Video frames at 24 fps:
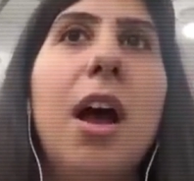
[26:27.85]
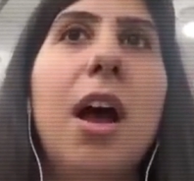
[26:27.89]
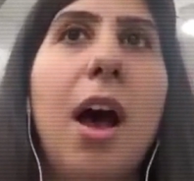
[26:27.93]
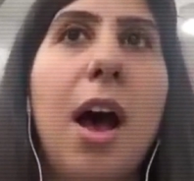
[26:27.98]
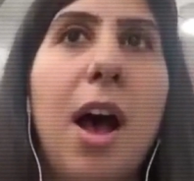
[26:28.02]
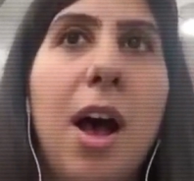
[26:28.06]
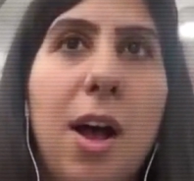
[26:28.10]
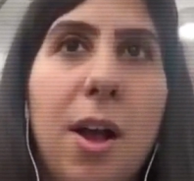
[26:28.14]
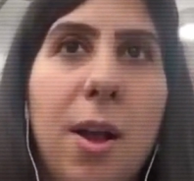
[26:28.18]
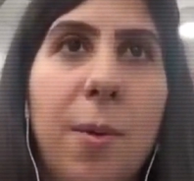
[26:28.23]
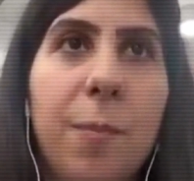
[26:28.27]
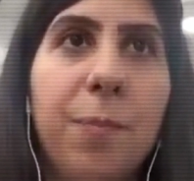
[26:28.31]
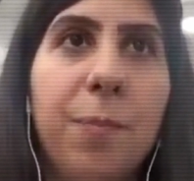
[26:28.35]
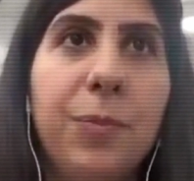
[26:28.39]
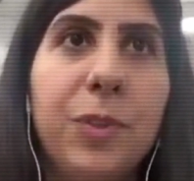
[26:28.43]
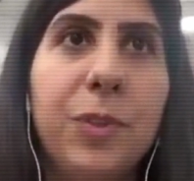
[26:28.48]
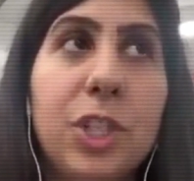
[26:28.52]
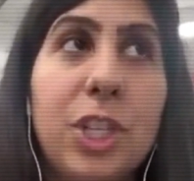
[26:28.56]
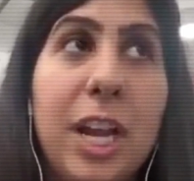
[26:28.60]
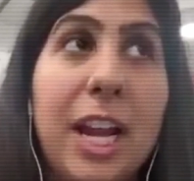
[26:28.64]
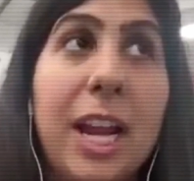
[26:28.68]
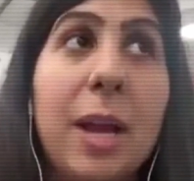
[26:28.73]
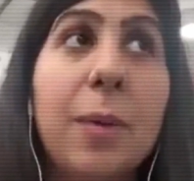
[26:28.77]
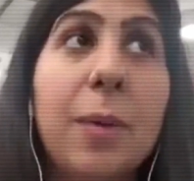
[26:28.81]

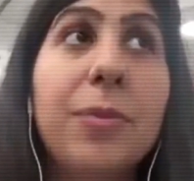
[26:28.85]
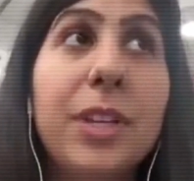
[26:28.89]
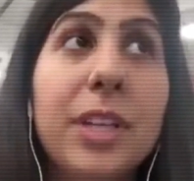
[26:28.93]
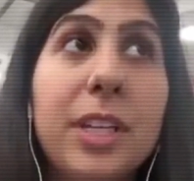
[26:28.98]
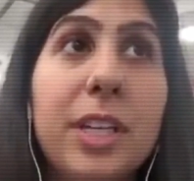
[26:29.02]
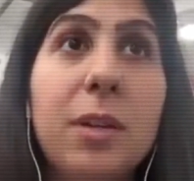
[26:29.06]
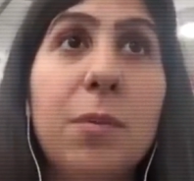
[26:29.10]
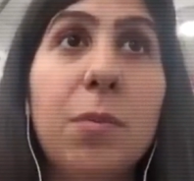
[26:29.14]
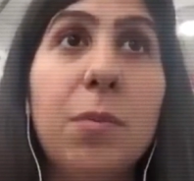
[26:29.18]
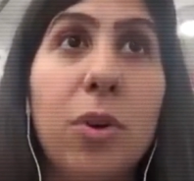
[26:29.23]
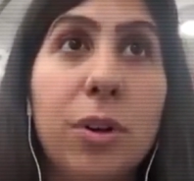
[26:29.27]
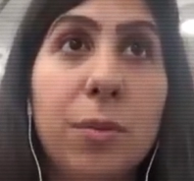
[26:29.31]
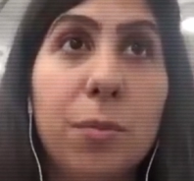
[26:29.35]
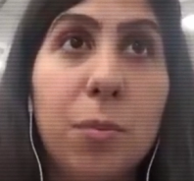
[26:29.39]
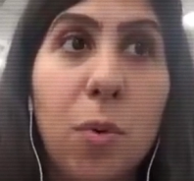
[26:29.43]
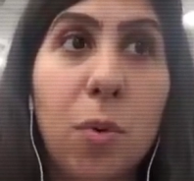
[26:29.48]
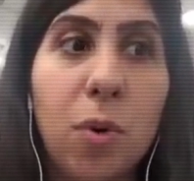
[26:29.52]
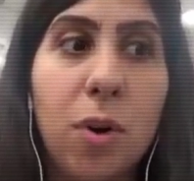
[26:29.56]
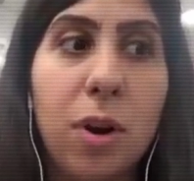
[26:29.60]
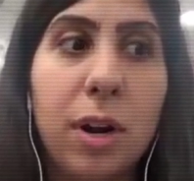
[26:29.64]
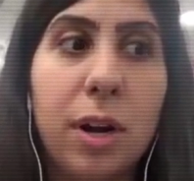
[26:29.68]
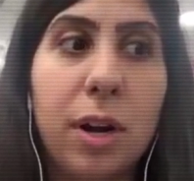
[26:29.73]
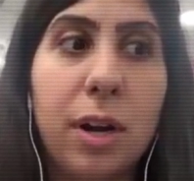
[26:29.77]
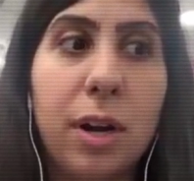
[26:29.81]
So I am thinking more and
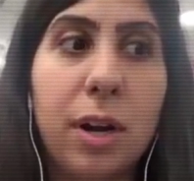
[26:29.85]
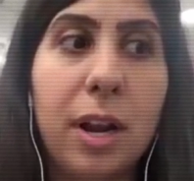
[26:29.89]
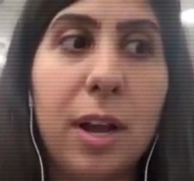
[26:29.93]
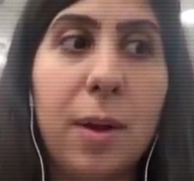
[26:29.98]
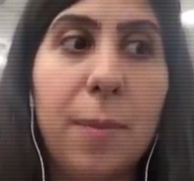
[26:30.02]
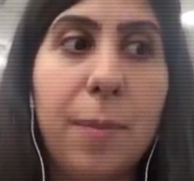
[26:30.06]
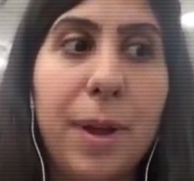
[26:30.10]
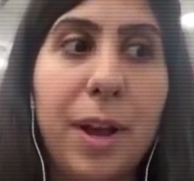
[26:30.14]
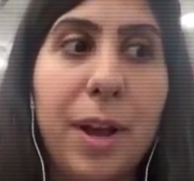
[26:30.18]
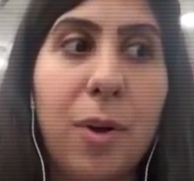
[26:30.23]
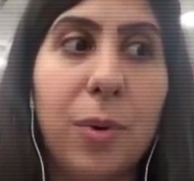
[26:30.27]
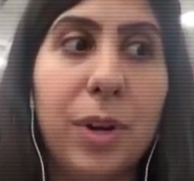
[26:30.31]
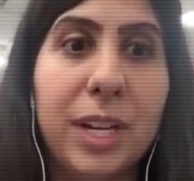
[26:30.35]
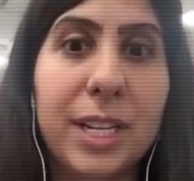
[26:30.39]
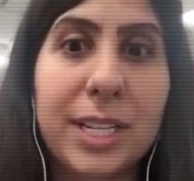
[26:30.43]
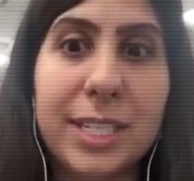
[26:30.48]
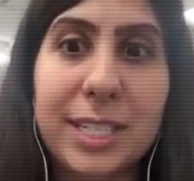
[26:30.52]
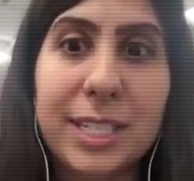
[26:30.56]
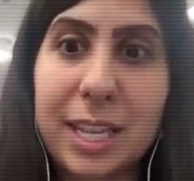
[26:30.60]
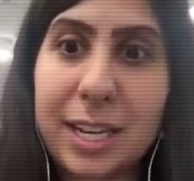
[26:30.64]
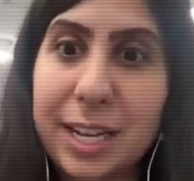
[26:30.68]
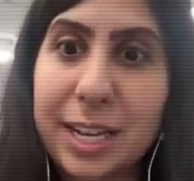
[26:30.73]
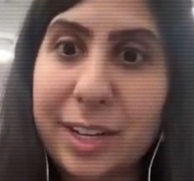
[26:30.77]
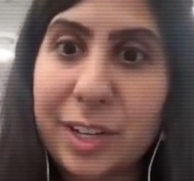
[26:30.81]
more about what
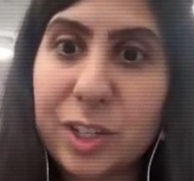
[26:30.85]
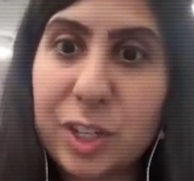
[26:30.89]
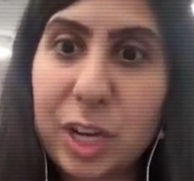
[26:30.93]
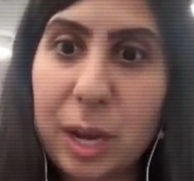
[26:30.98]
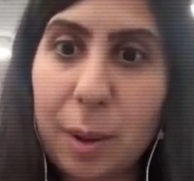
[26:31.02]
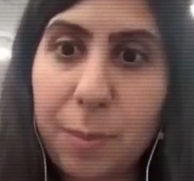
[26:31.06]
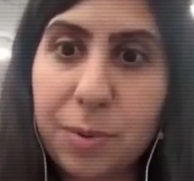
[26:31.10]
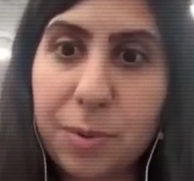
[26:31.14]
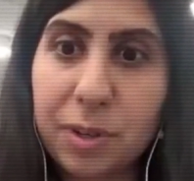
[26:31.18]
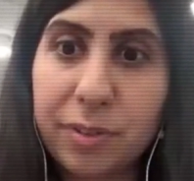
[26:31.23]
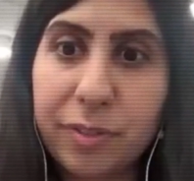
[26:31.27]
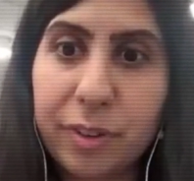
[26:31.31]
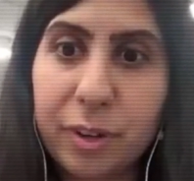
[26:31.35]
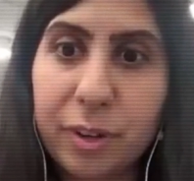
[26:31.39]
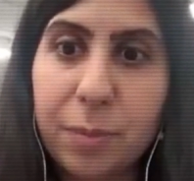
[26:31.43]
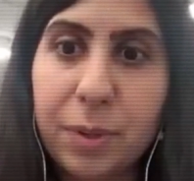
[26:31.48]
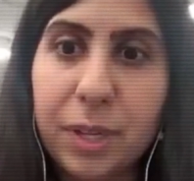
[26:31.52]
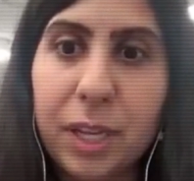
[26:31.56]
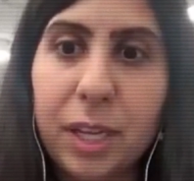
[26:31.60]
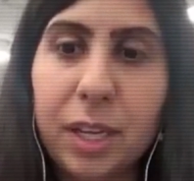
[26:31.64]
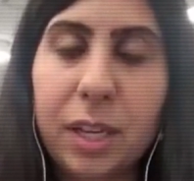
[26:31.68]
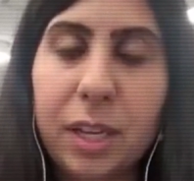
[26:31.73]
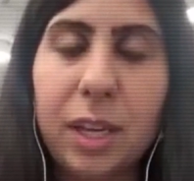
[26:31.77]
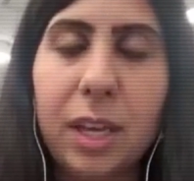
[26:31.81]
is that next chapter for
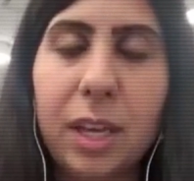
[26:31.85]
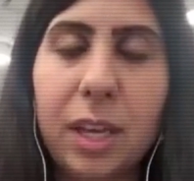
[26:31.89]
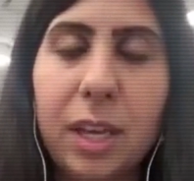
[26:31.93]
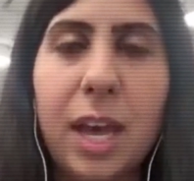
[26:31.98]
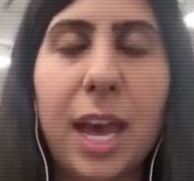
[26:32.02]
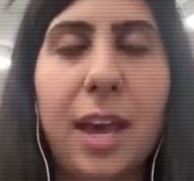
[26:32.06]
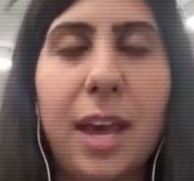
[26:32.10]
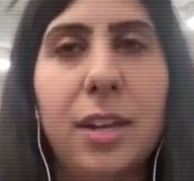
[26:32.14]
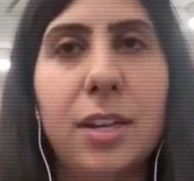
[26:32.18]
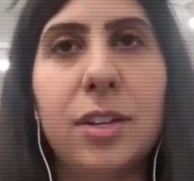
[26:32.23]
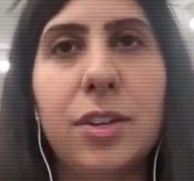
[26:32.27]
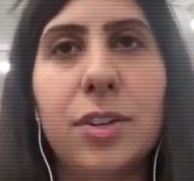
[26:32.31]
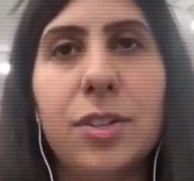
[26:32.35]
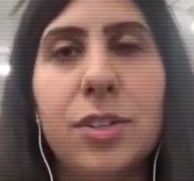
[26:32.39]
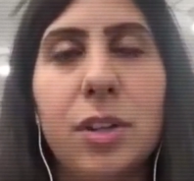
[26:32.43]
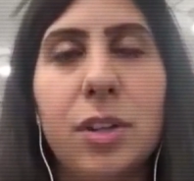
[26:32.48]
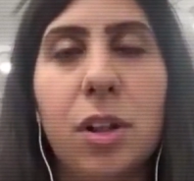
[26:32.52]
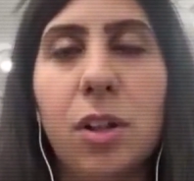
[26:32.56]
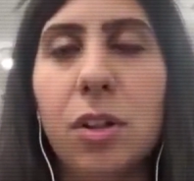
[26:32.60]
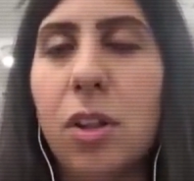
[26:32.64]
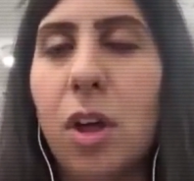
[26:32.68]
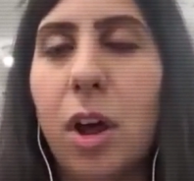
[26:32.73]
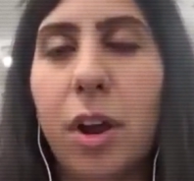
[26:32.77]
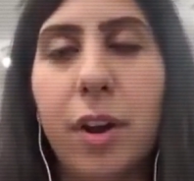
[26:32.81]
me. And there's
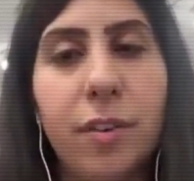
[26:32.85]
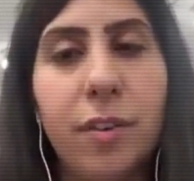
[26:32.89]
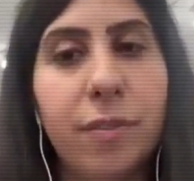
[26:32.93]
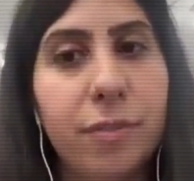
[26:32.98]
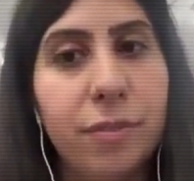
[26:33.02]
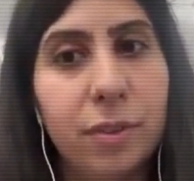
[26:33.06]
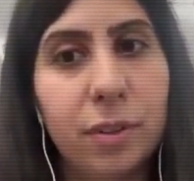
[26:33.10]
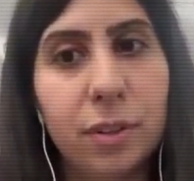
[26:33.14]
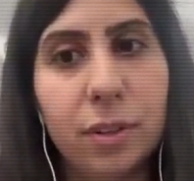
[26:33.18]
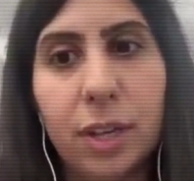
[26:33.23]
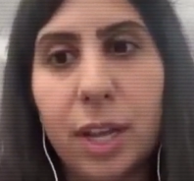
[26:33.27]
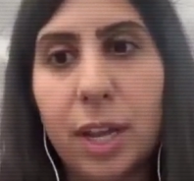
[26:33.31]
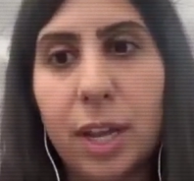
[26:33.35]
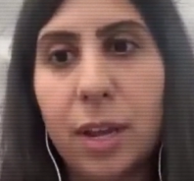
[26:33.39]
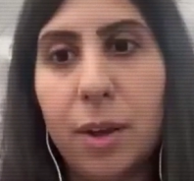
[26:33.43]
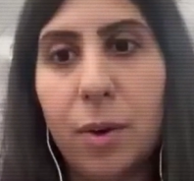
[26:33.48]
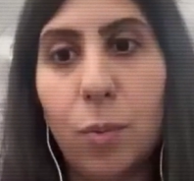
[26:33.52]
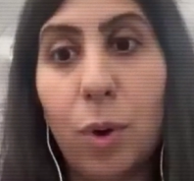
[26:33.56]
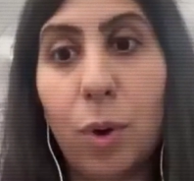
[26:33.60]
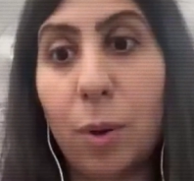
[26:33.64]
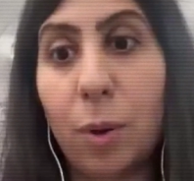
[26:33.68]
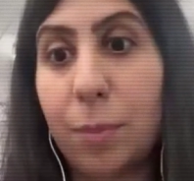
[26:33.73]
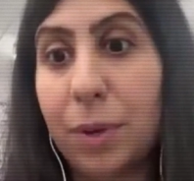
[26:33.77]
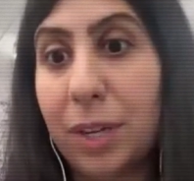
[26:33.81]
a lot of
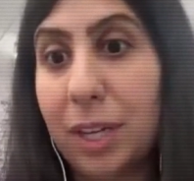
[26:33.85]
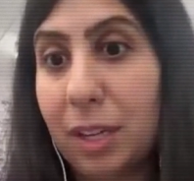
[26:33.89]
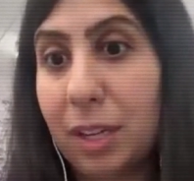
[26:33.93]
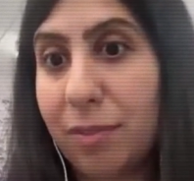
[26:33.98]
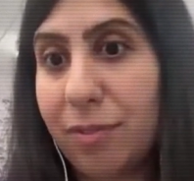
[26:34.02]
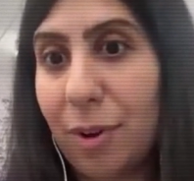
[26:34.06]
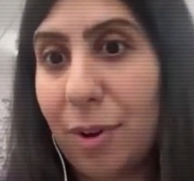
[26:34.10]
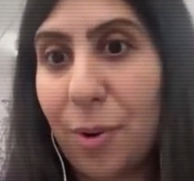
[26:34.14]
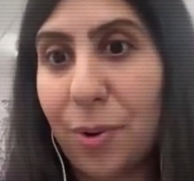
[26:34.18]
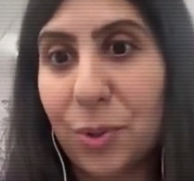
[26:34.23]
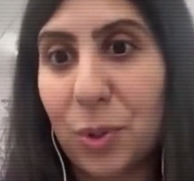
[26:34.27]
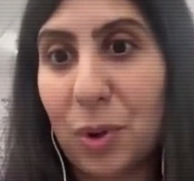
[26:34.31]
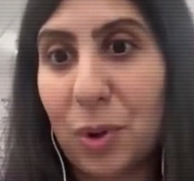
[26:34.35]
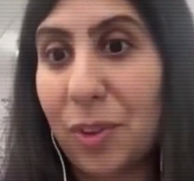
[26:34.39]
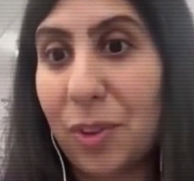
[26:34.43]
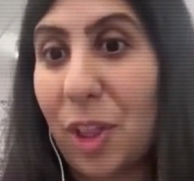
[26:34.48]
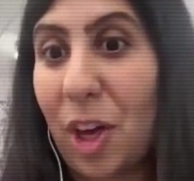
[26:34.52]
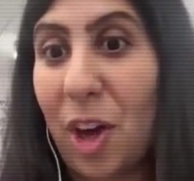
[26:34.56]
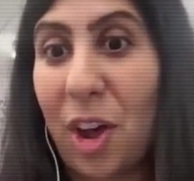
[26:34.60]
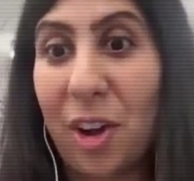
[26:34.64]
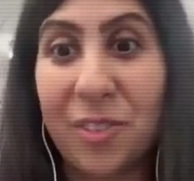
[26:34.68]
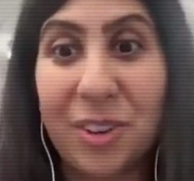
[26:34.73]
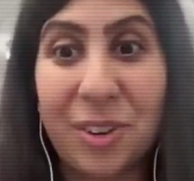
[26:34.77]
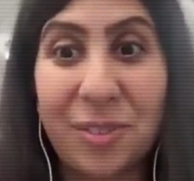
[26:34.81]
well-meaning folks who have a
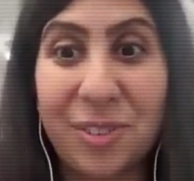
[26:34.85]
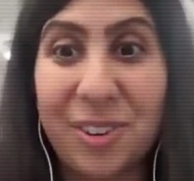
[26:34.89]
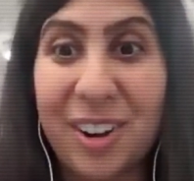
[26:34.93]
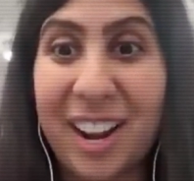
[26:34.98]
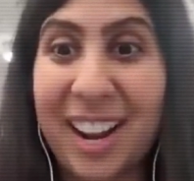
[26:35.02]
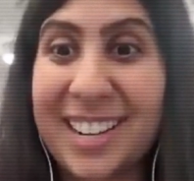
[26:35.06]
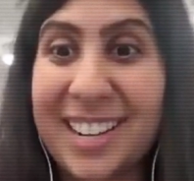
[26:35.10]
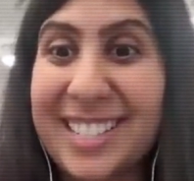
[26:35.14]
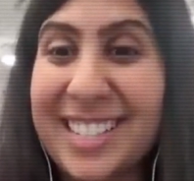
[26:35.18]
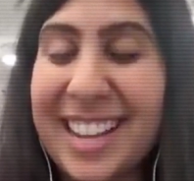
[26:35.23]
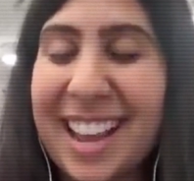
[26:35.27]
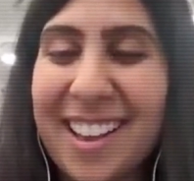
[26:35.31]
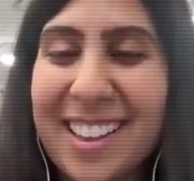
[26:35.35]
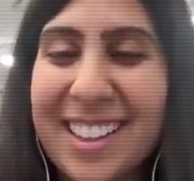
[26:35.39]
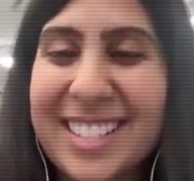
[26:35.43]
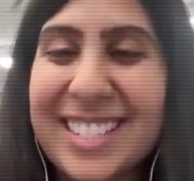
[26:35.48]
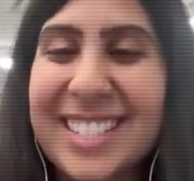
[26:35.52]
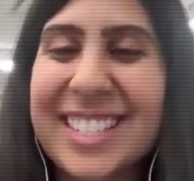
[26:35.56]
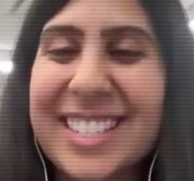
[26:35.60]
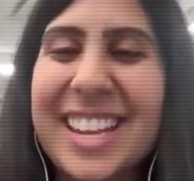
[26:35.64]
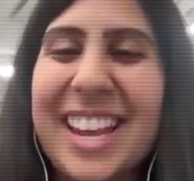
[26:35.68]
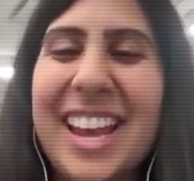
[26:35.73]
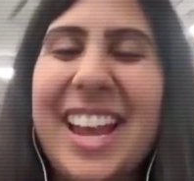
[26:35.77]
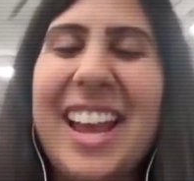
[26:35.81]
lot of different
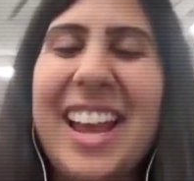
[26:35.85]
ideas.